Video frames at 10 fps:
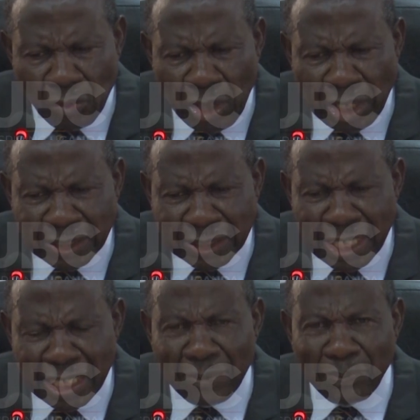are
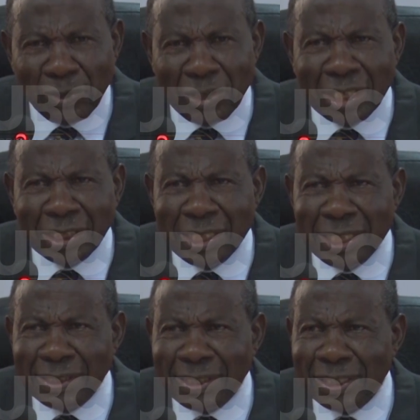designing the project,
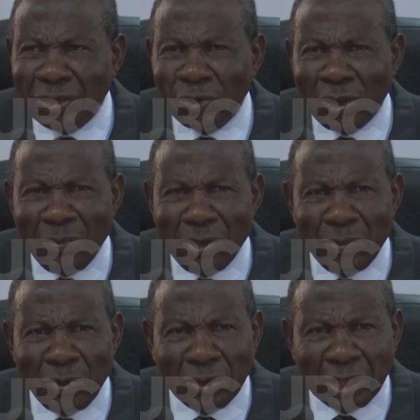these things should have been
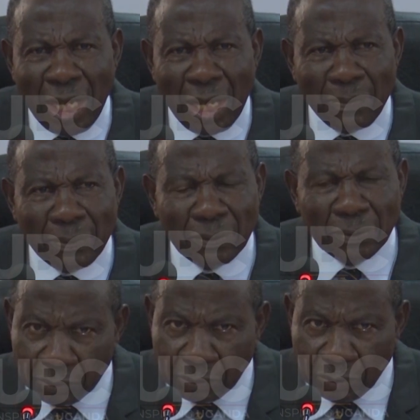brought up.
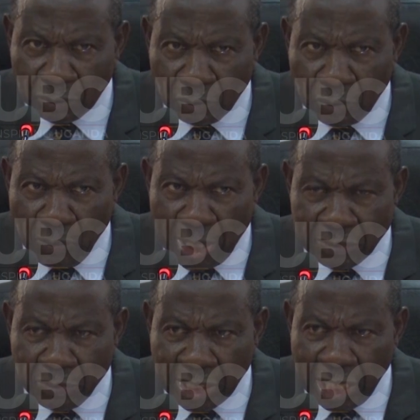We
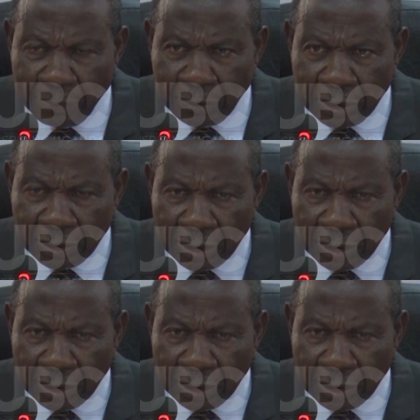must be kept